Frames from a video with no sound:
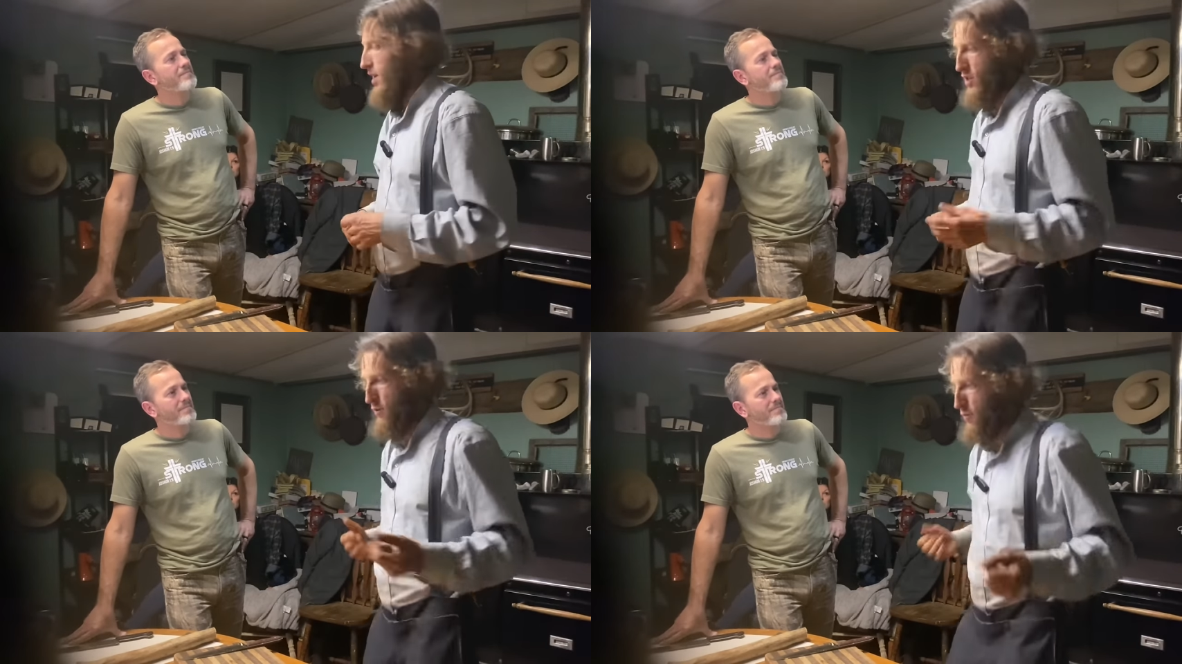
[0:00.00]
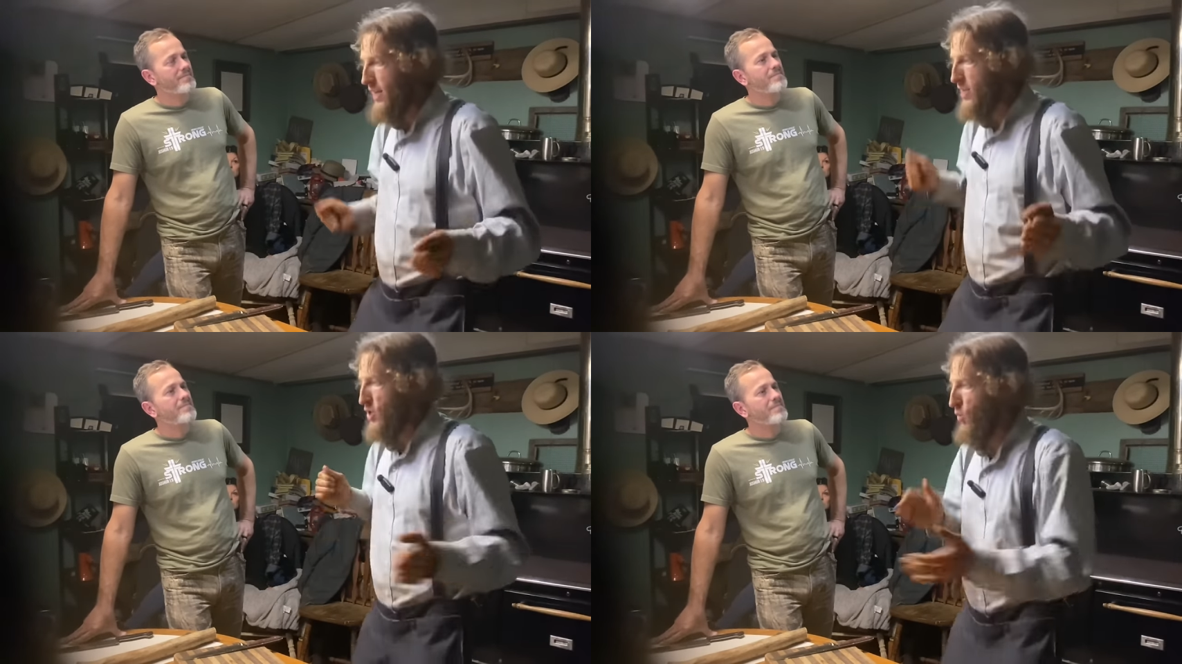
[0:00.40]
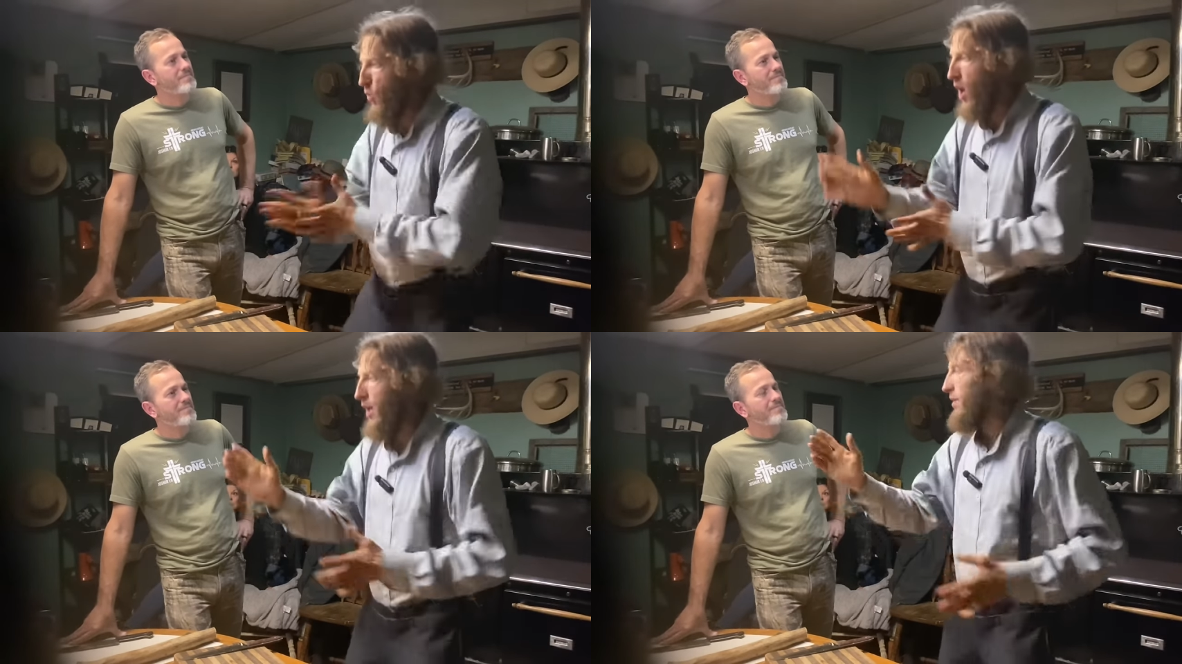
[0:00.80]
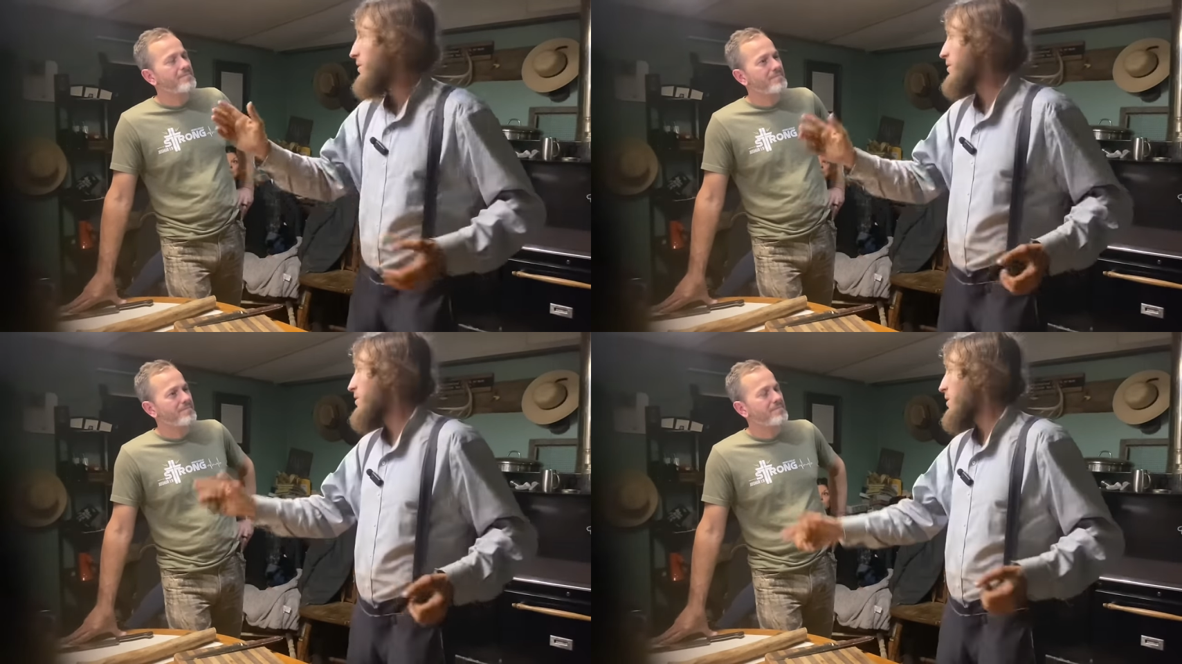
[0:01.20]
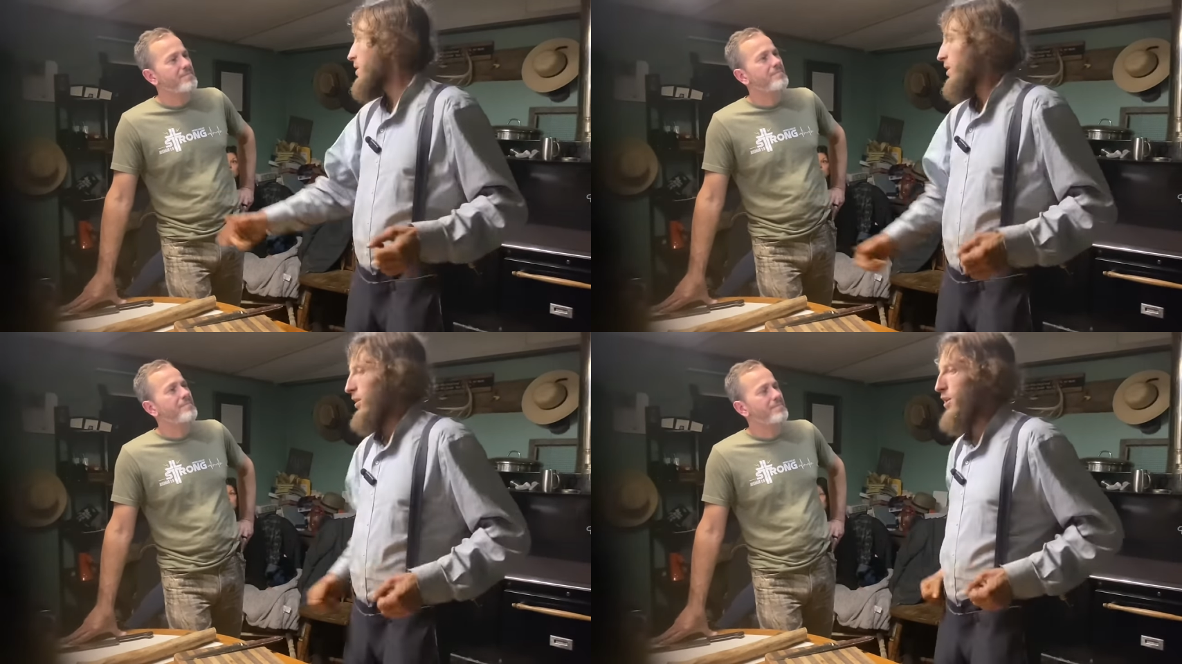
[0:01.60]
Speaker 1: To flee is to run. Mm-hmm.
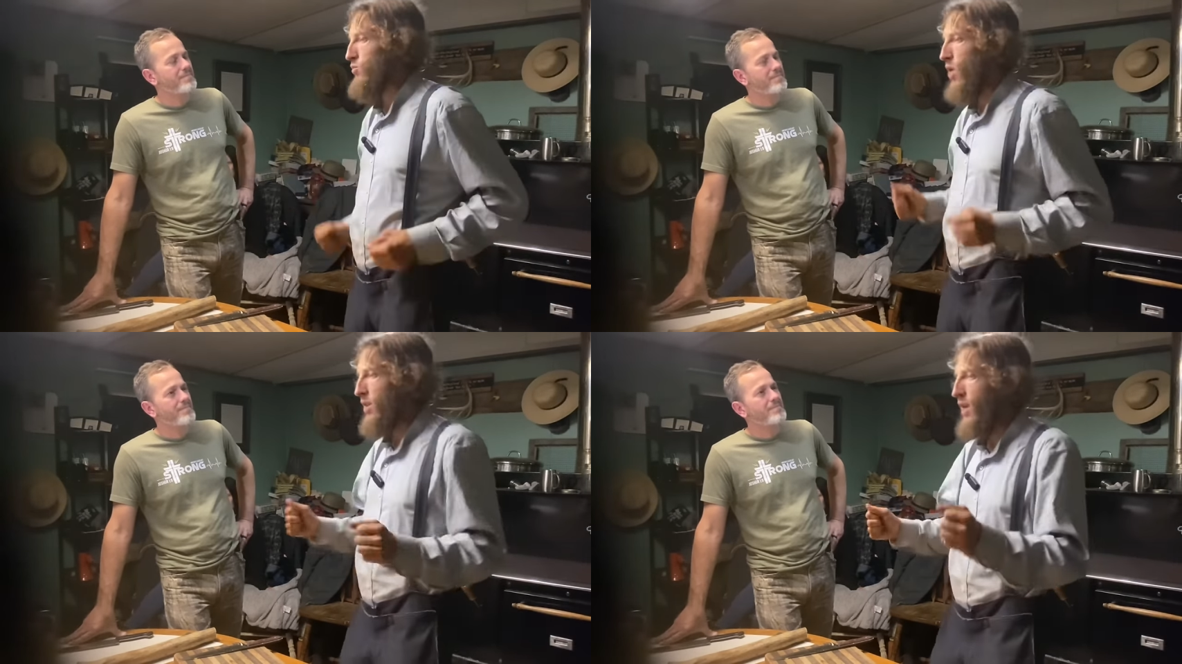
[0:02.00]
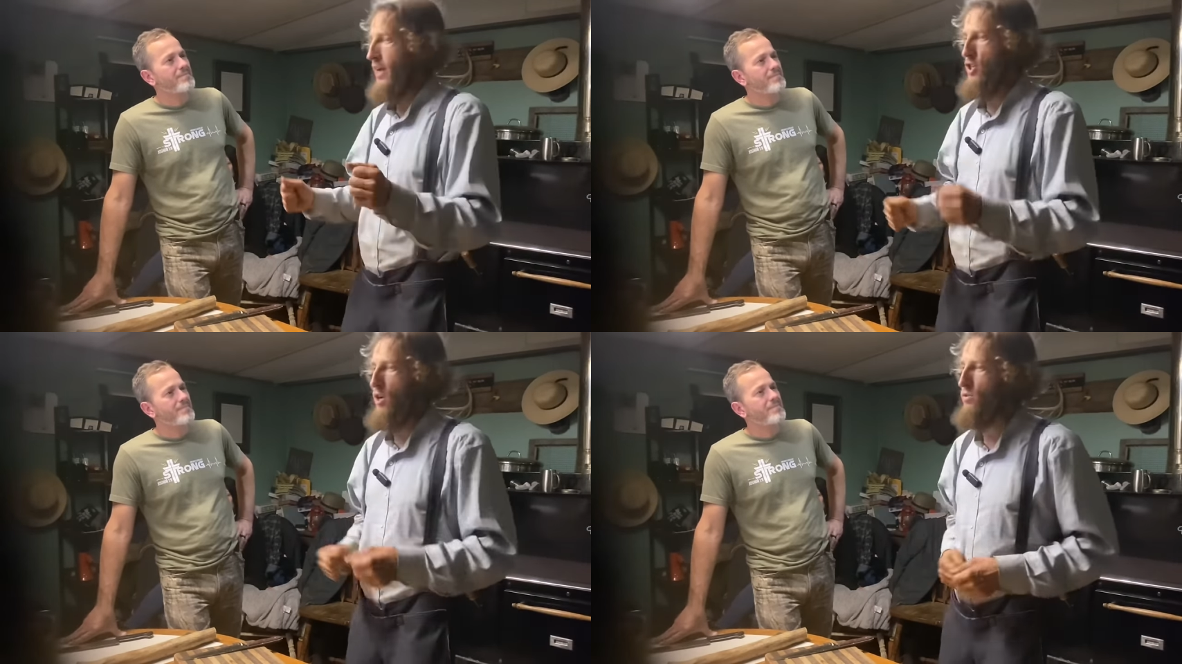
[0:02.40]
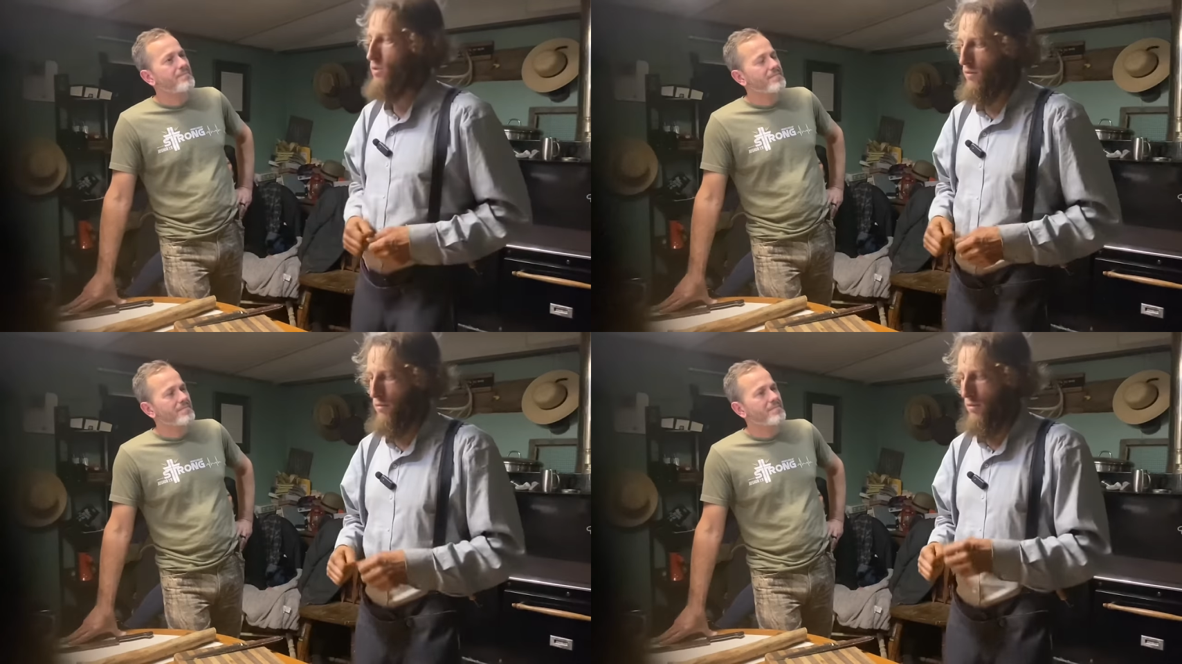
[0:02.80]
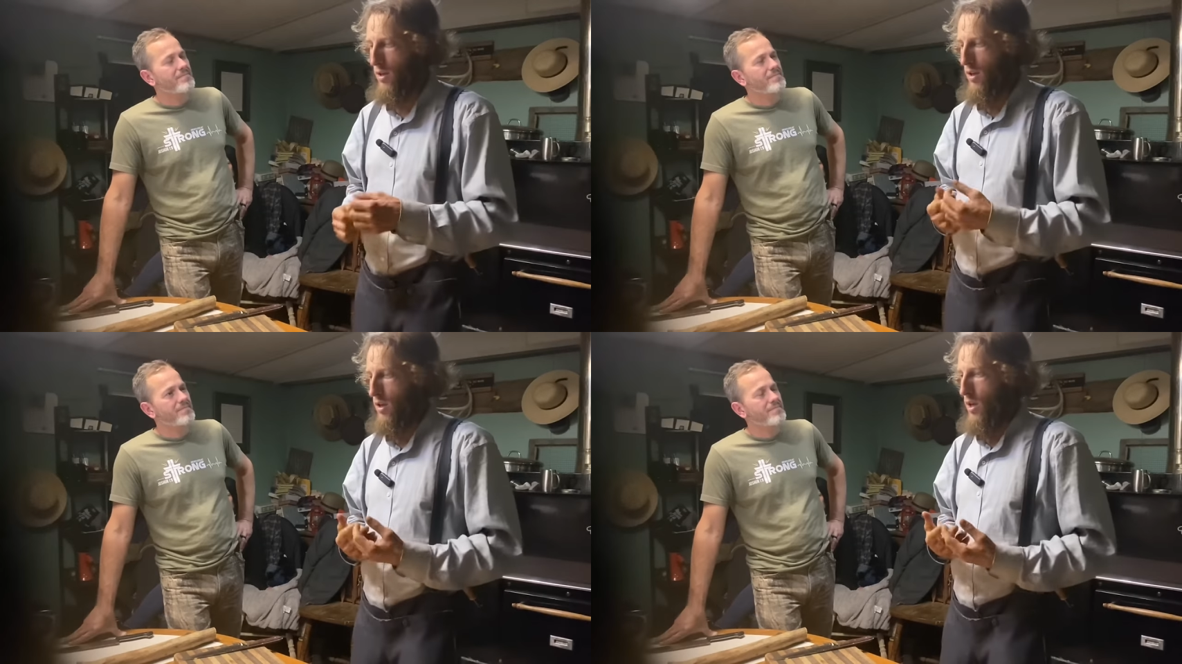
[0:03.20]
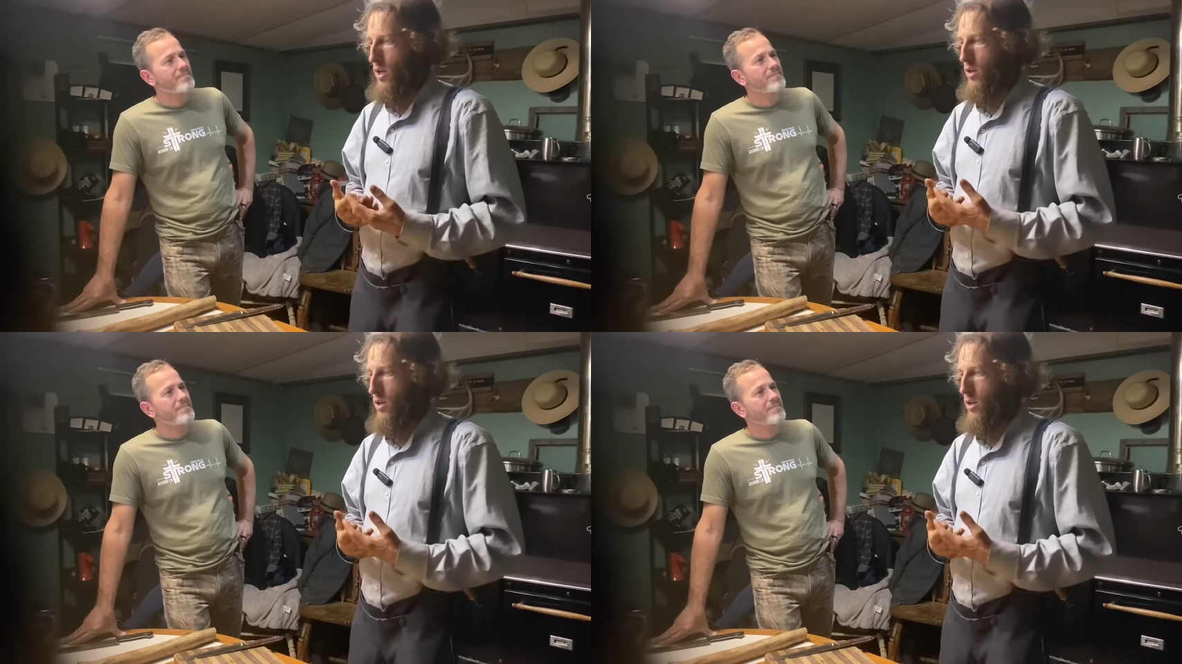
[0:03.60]
Let's run like Joseph. Mm-hmm.